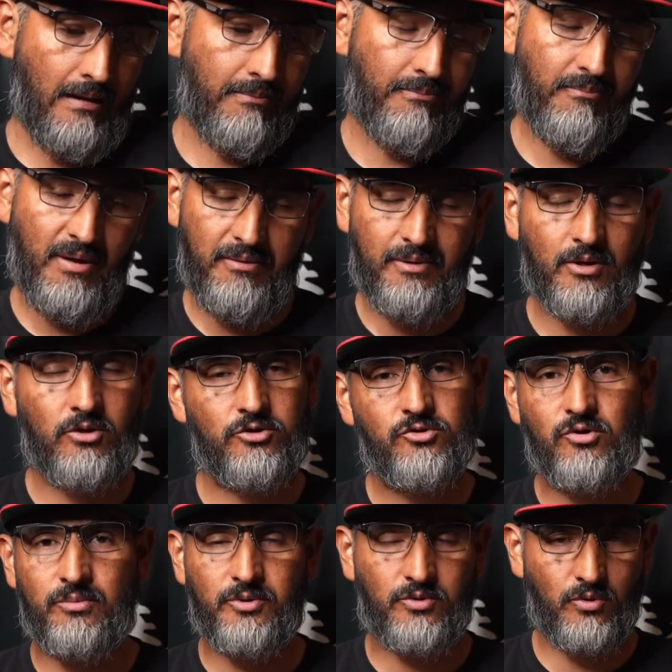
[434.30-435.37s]
Maybe
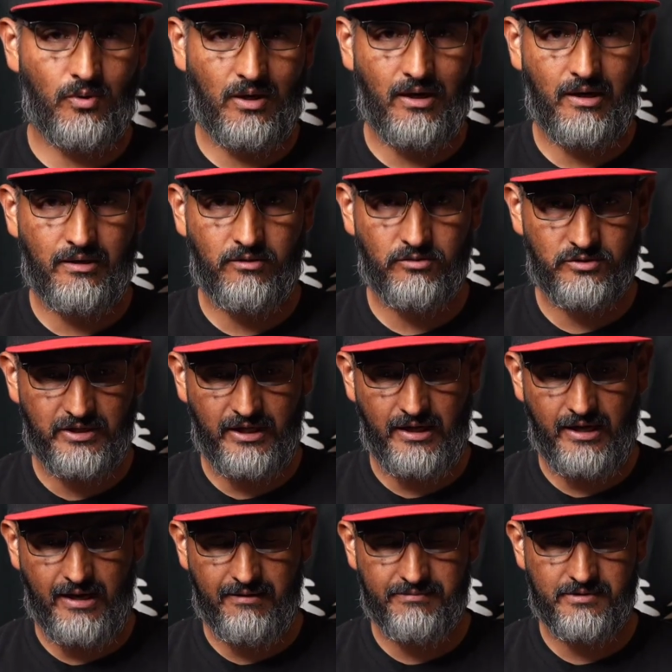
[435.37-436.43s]
contribute to a lot of those
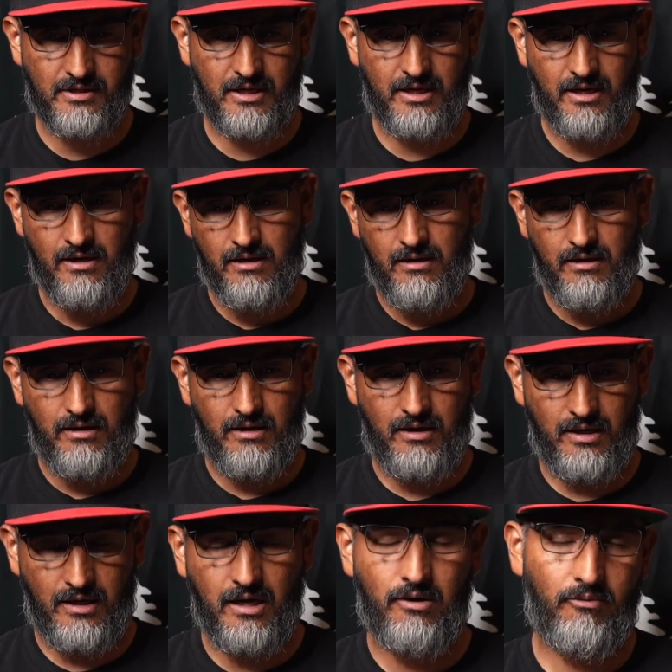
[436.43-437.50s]
DNFs that
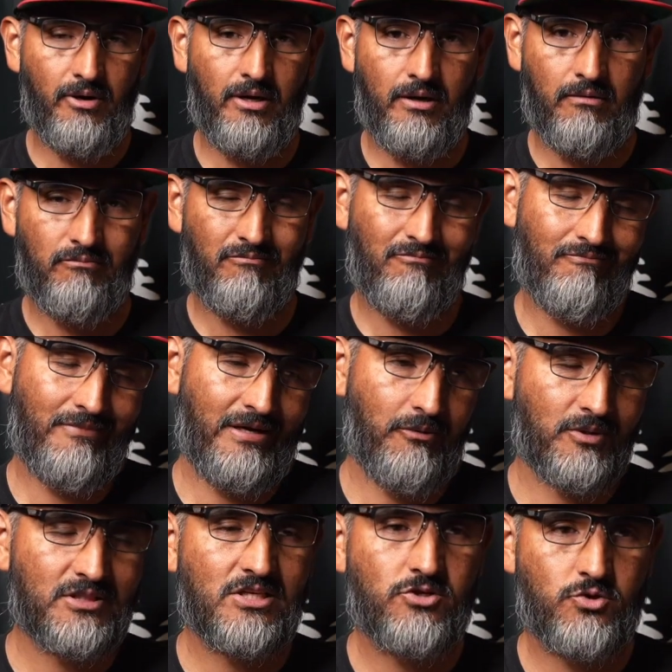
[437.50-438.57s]
it
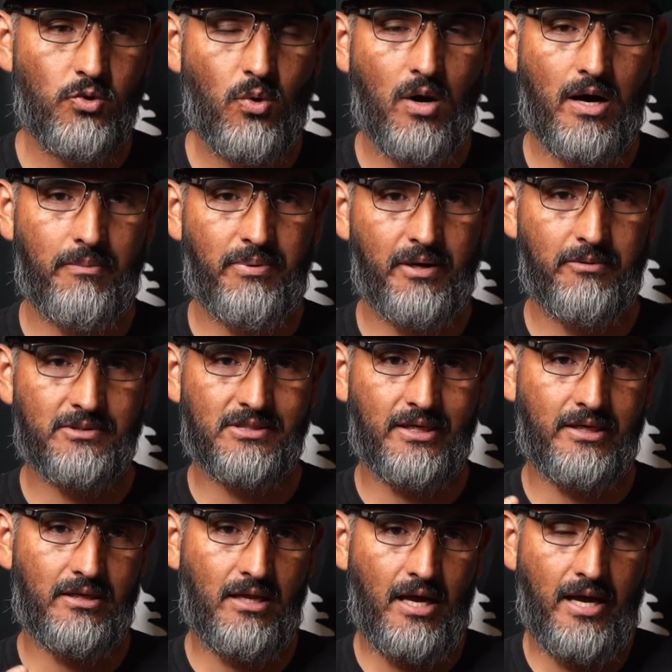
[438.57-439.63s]
wasn't too hot, but it was like
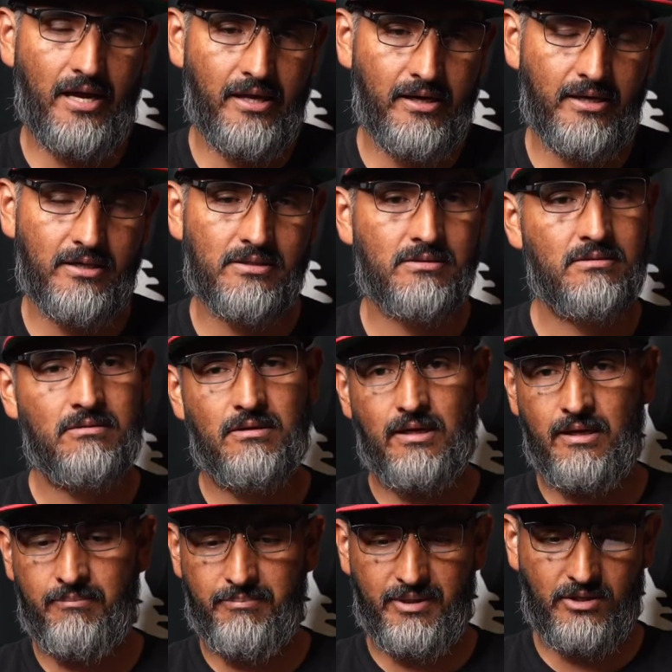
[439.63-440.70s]
in the 80s,
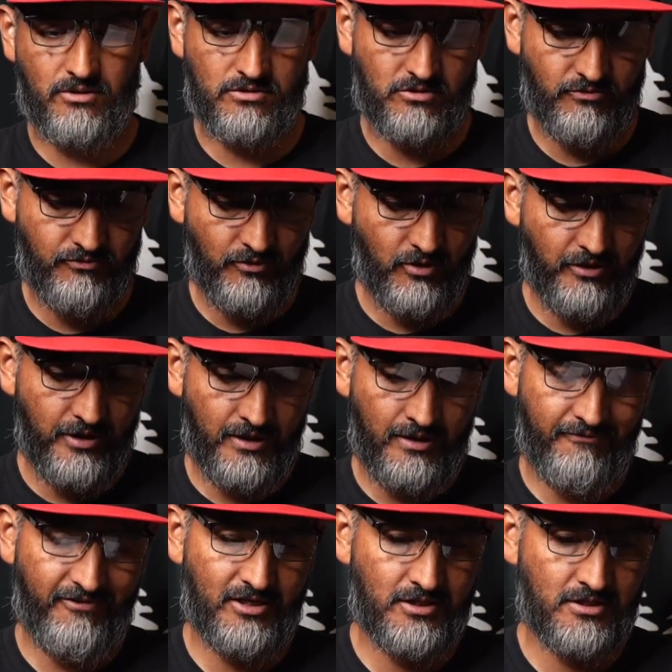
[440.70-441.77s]
and because of all
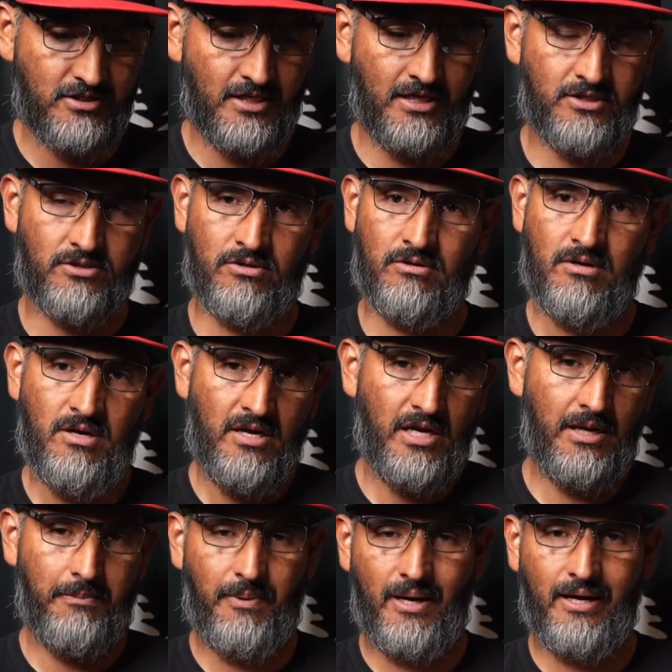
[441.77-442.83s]
the vegetation,
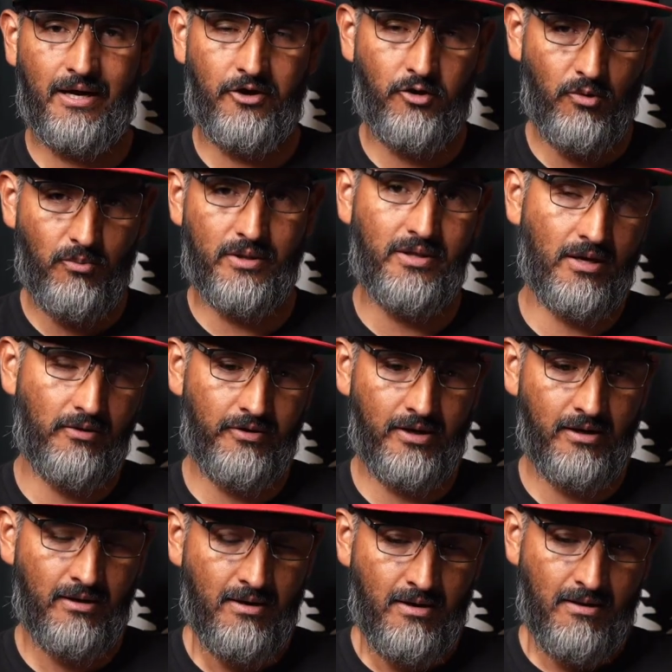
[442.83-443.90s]
it probably got humid down
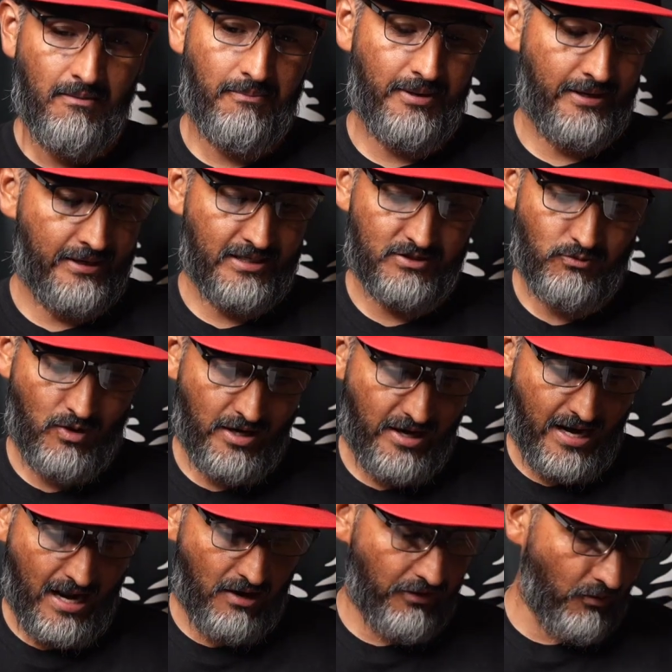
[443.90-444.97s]
there. But guess what?
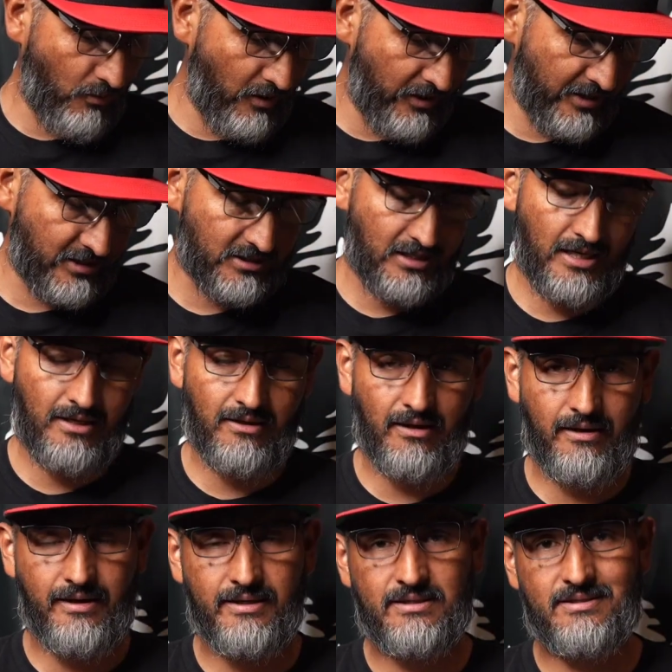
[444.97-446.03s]
Now the weather's saying
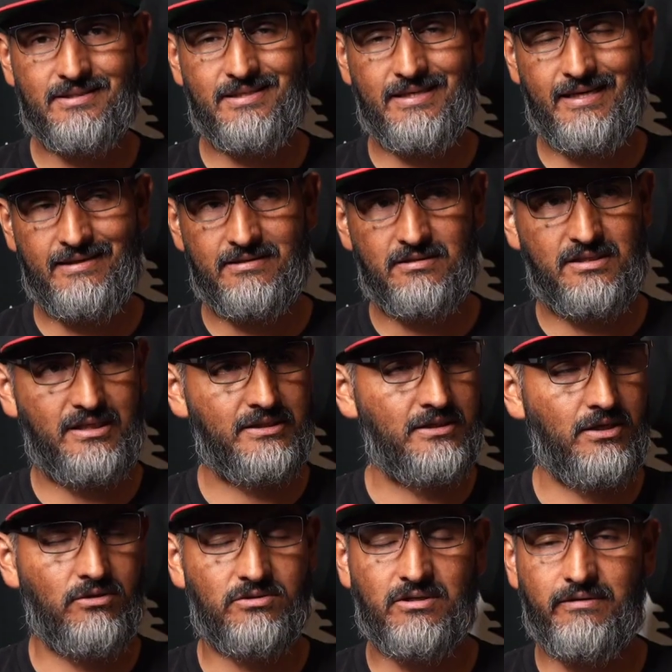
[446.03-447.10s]
that it's
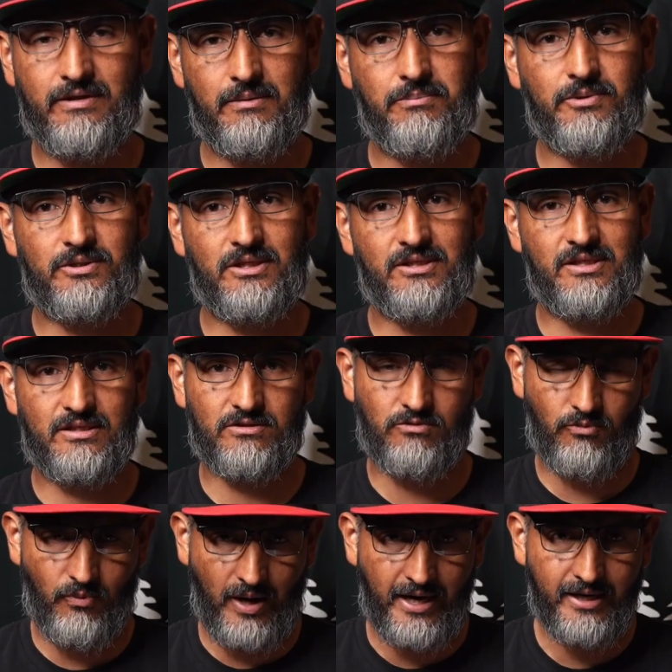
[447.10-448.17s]
60 or 70% chance
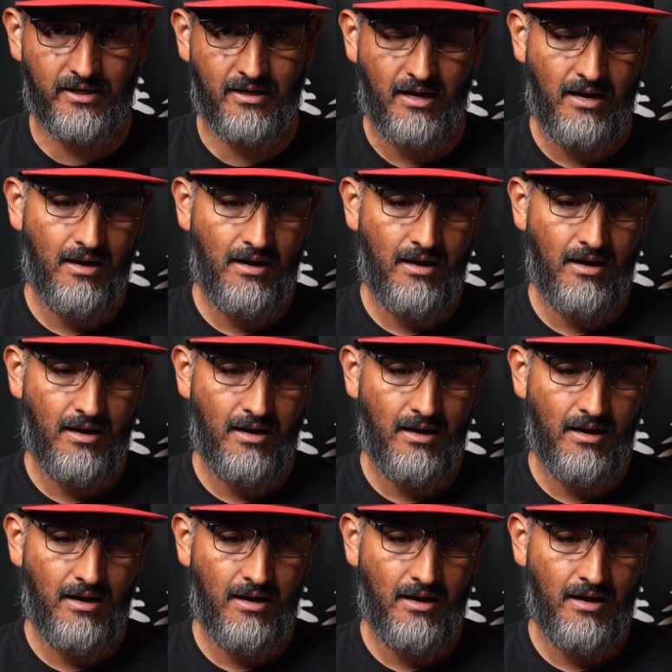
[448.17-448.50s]
of rain.